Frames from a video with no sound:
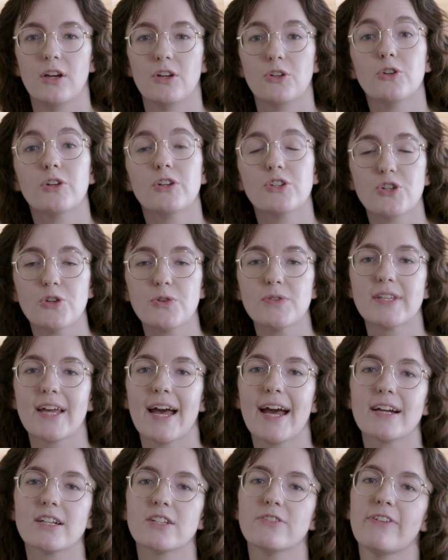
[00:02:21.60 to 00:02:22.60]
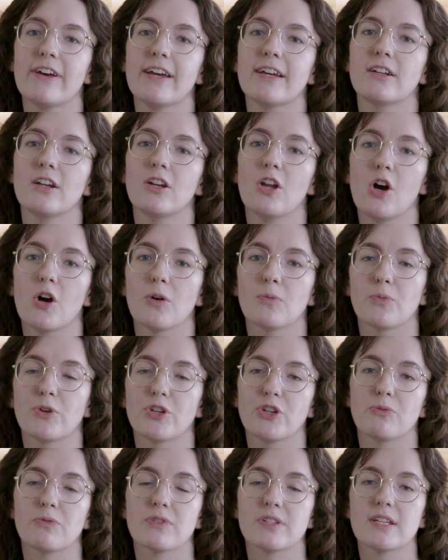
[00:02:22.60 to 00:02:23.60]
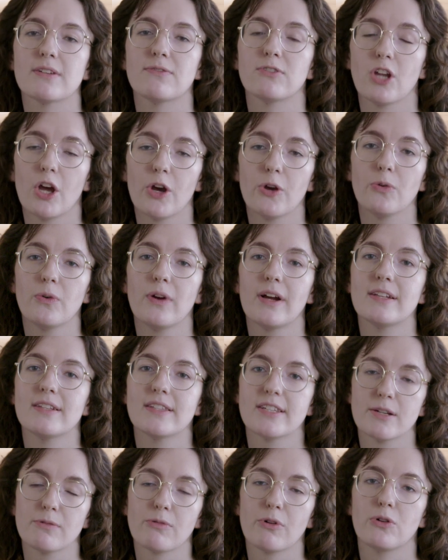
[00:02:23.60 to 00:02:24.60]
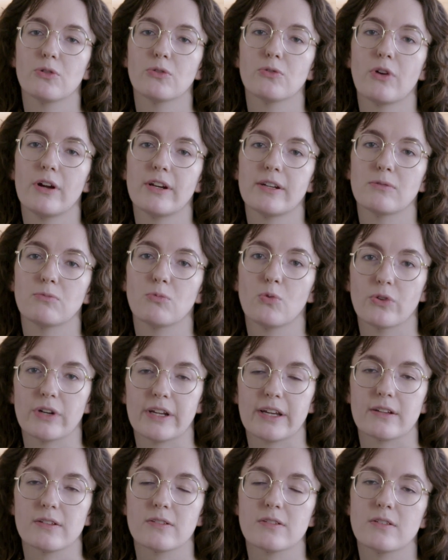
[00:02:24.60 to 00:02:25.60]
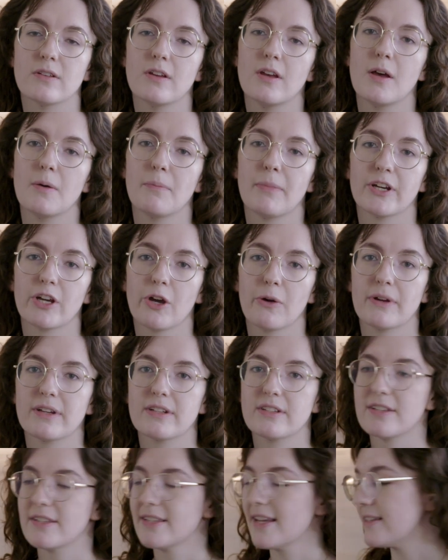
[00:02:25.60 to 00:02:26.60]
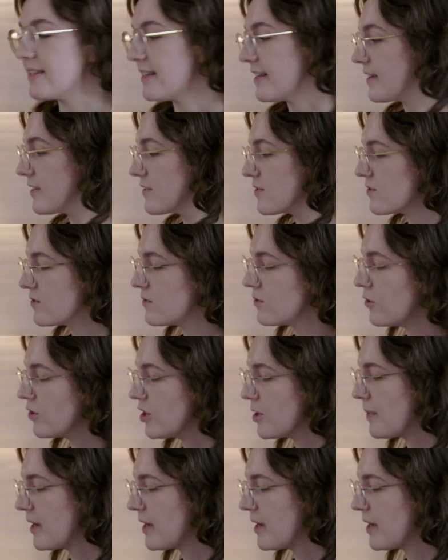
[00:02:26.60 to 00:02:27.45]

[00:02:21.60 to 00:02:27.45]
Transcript: You can choose to activate an alarm when you receive low and 0 credit warnings by going to Settings on the